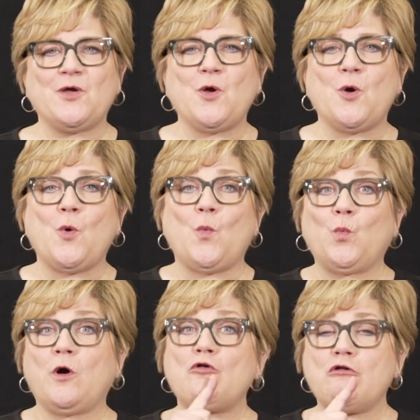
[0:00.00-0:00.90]
We are
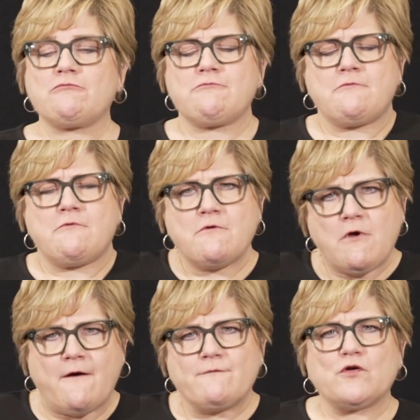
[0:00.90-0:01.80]
governed by an
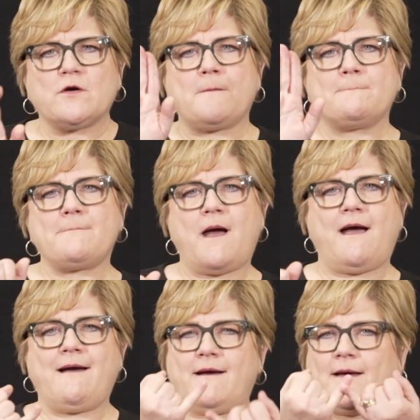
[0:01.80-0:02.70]
independent board.
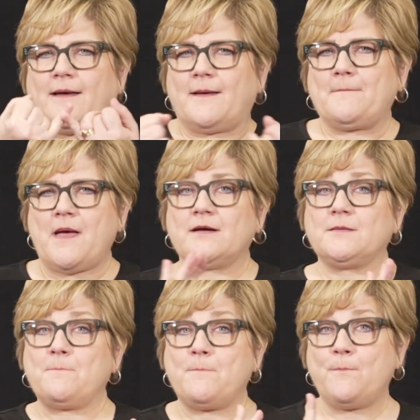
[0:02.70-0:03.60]
Board
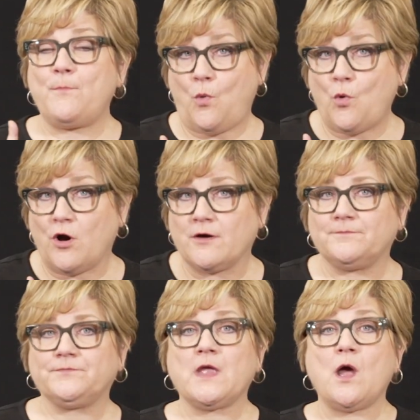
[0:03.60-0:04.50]
members are appointed
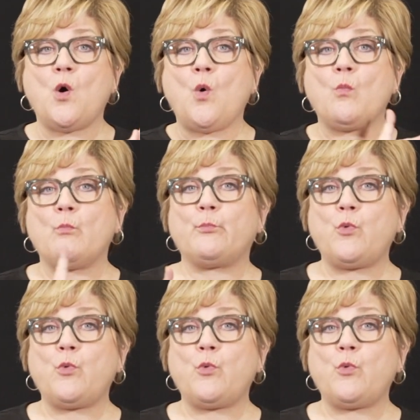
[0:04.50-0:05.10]
by the governor.